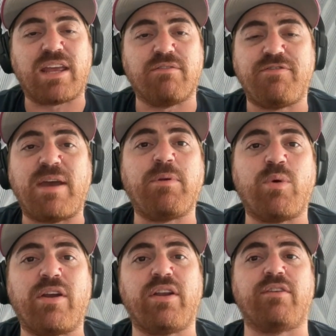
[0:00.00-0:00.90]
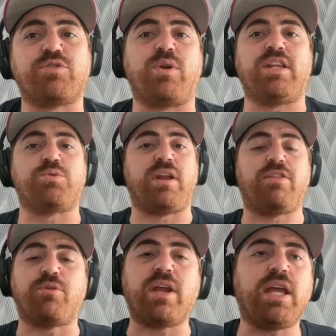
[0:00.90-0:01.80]
in February of
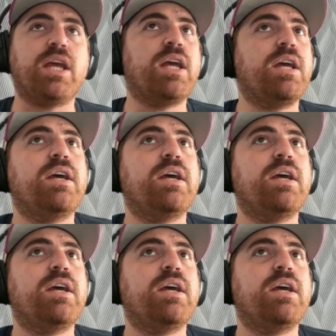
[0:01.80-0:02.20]
2023.